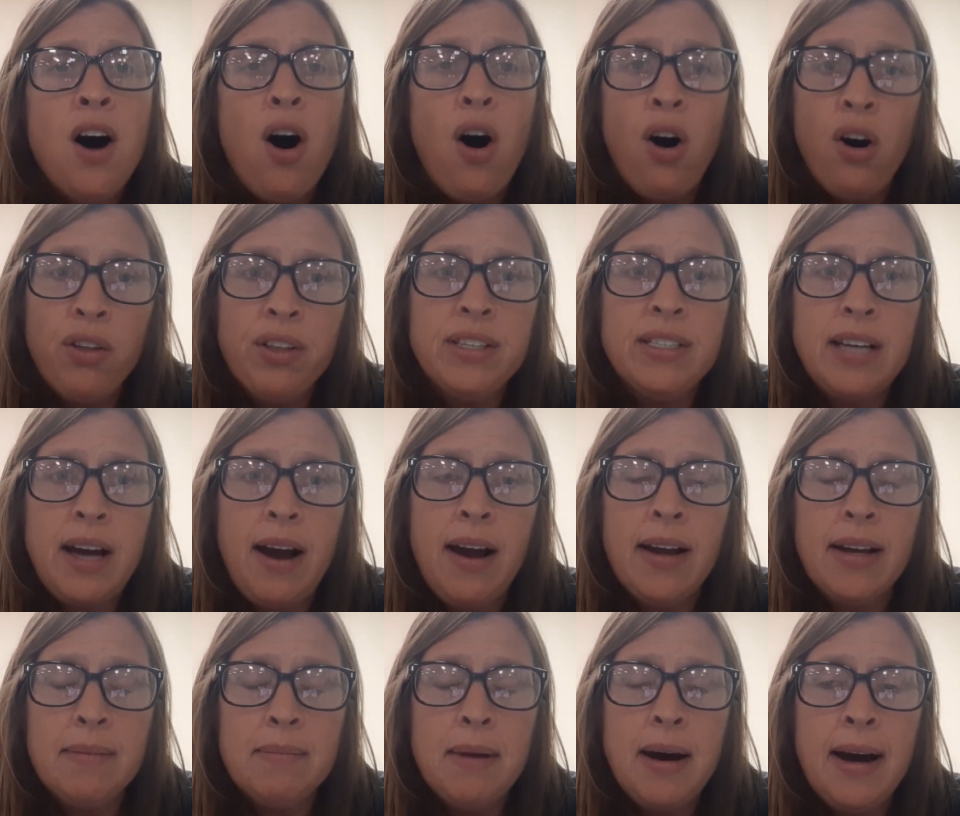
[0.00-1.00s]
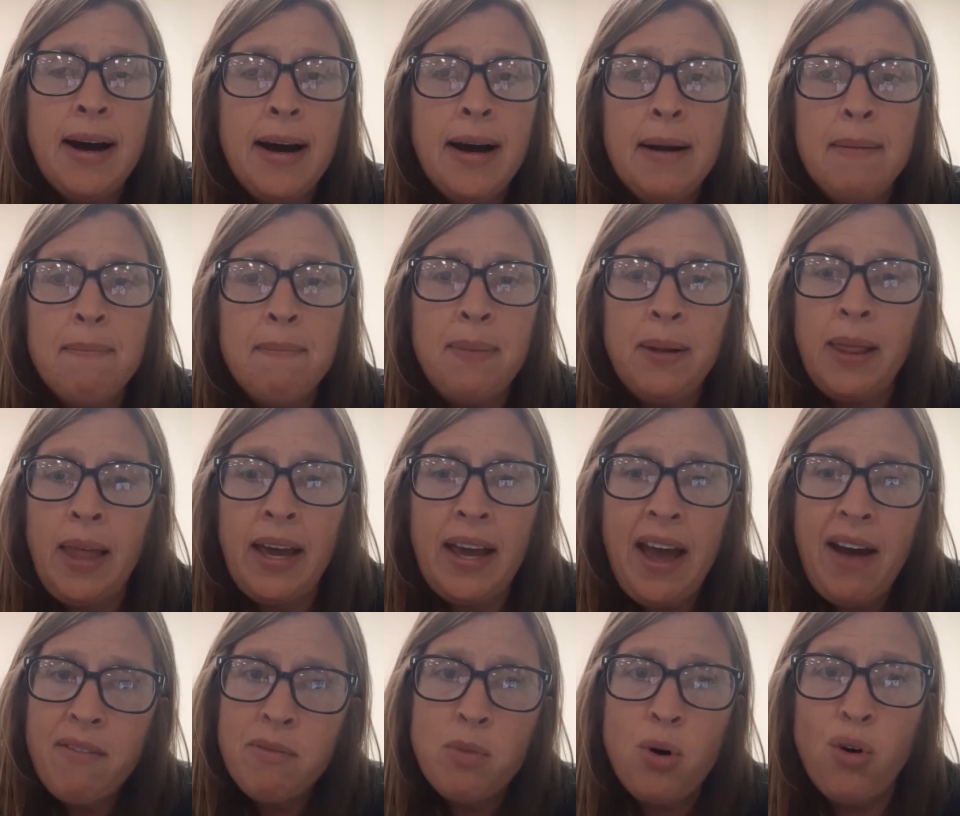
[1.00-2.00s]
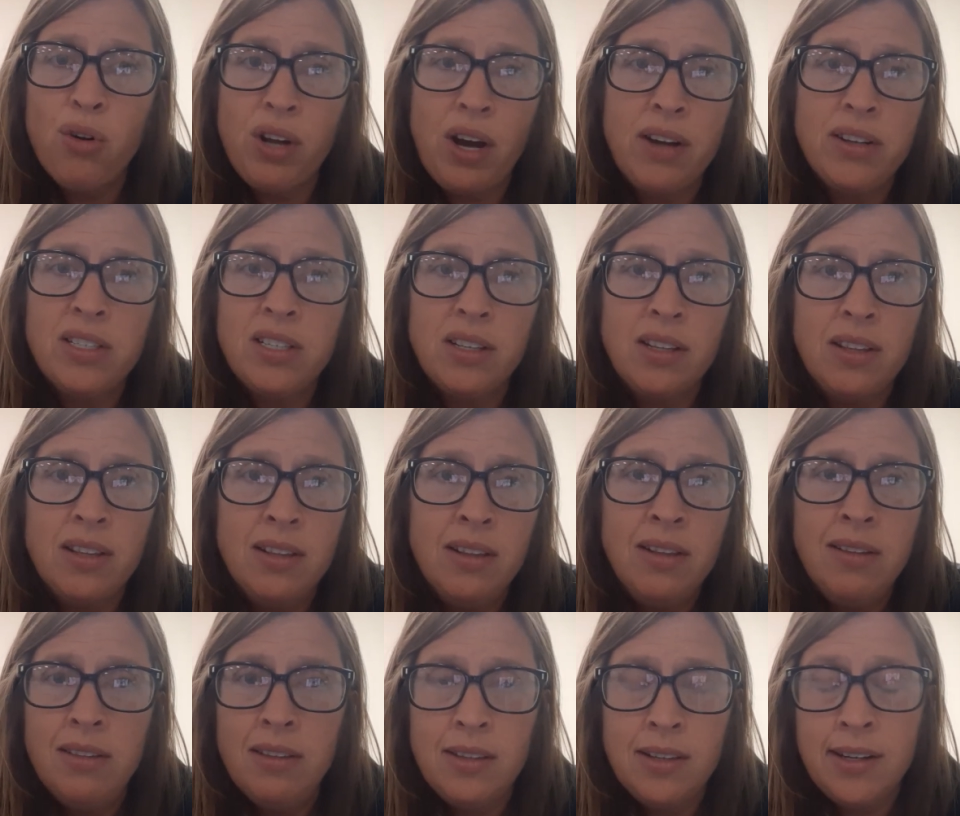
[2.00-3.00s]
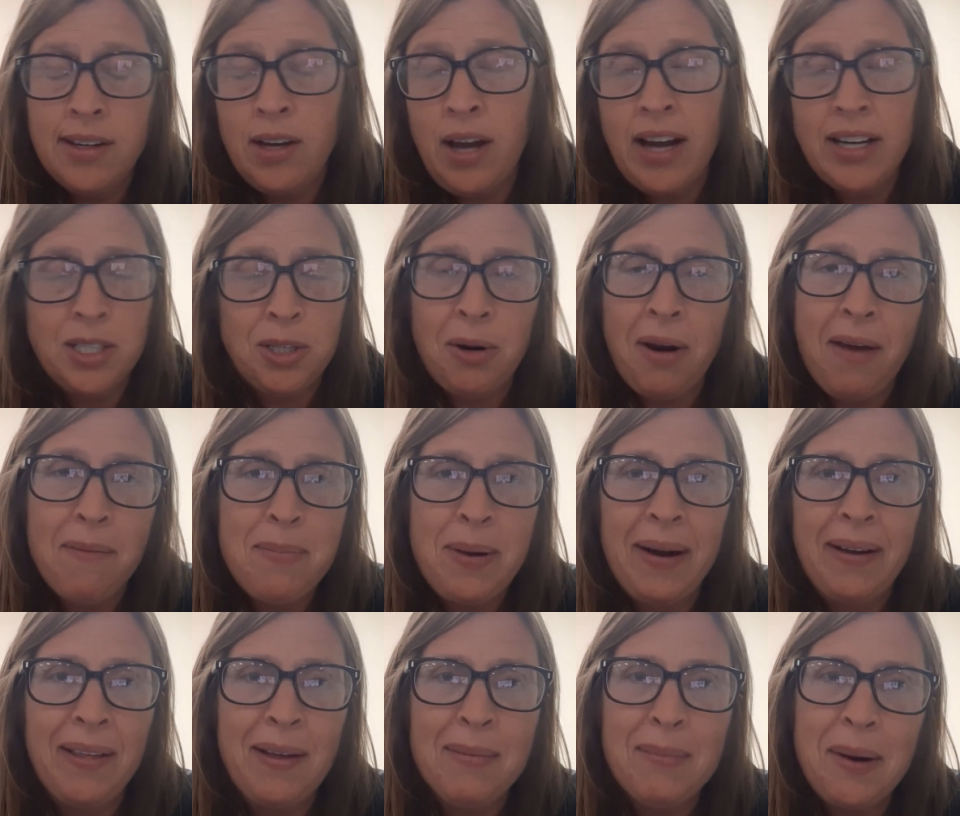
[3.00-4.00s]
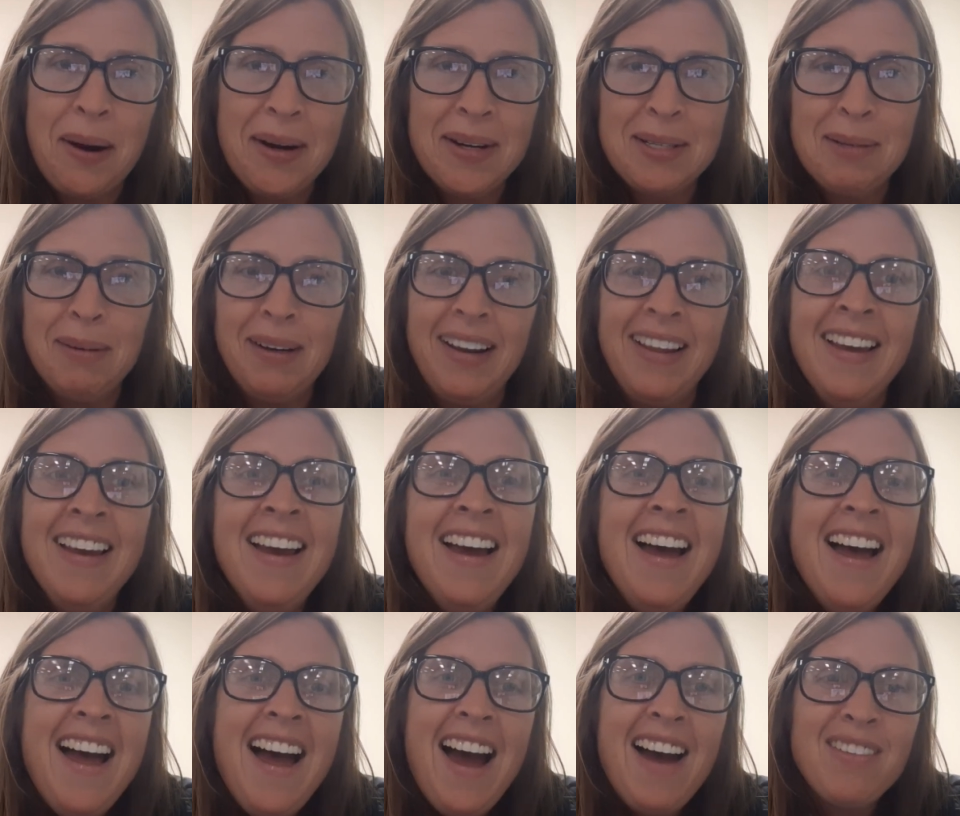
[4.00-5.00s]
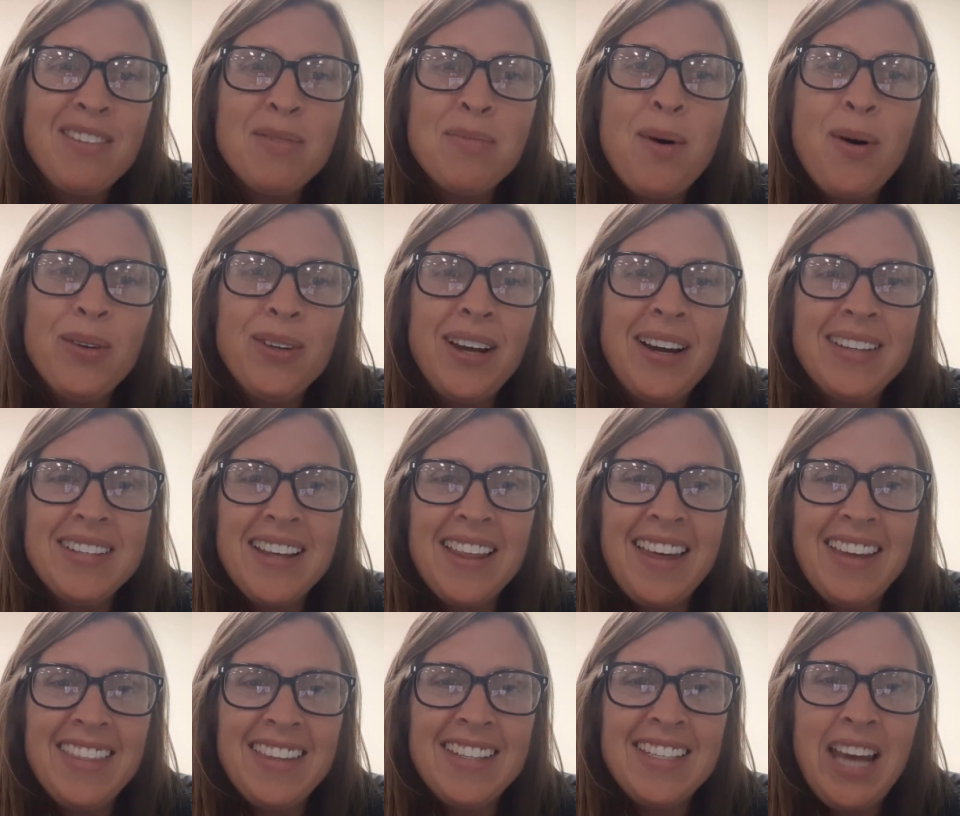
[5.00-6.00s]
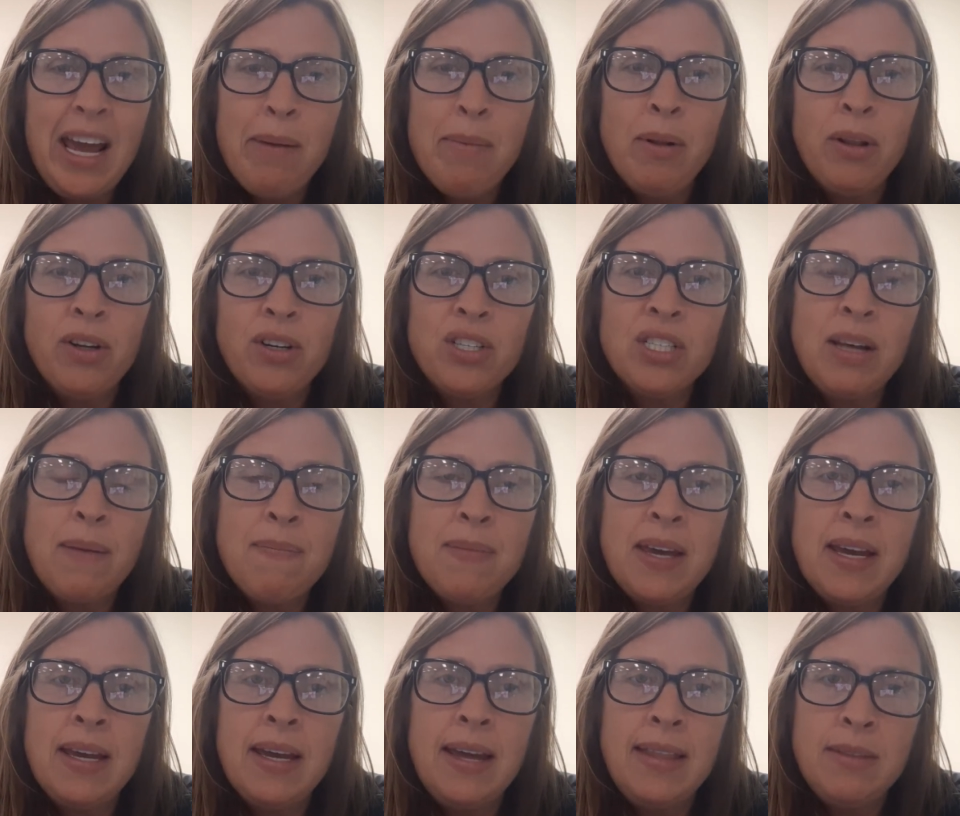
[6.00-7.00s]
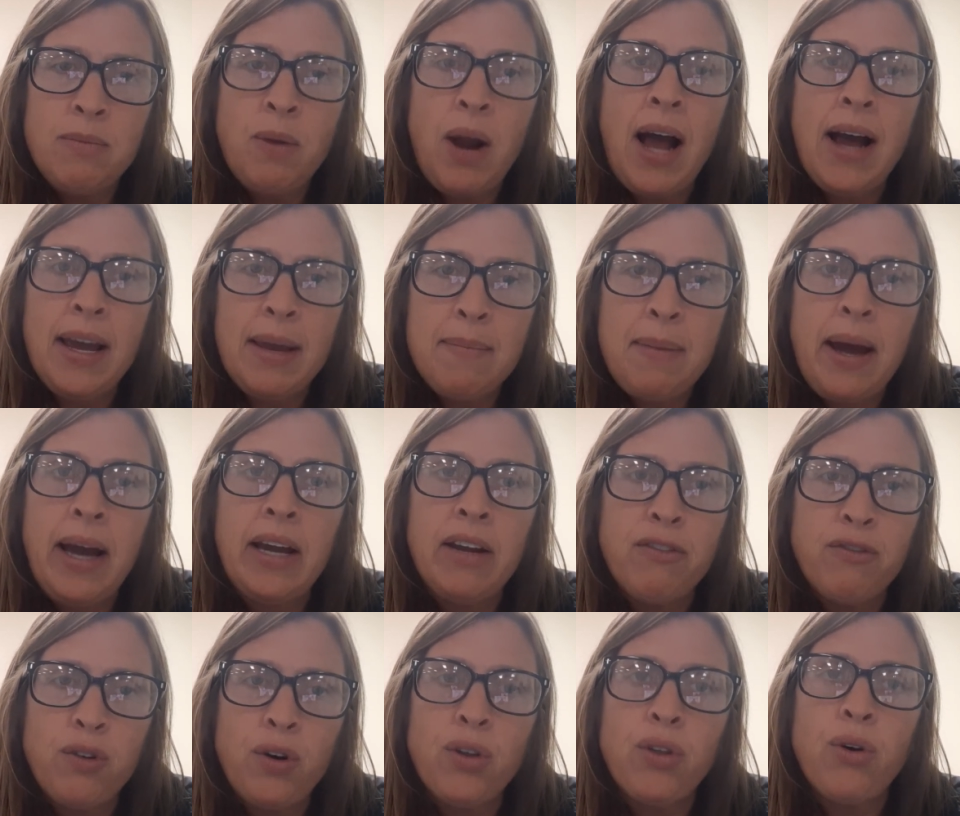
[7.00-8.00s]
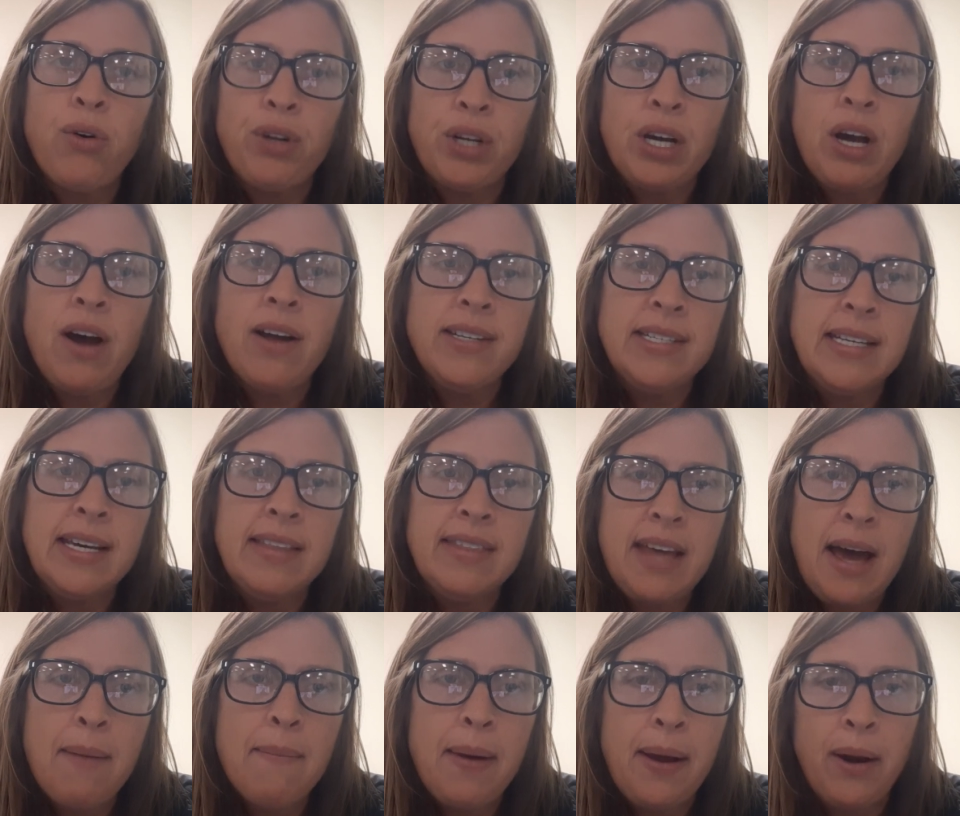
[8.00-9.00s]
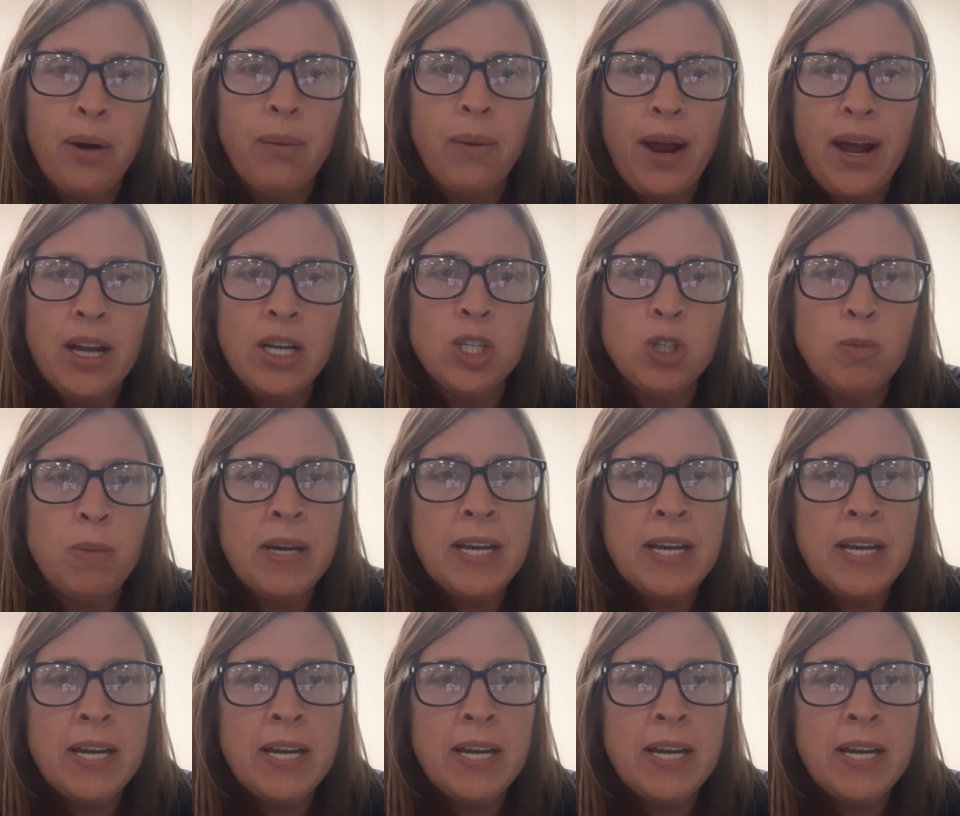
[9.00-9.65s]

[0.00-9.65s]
all the time, but like have them hold on to, you guys don't have parallel bars, but have them hold on to like the table or something and rock it back and forth holding on to get that better range.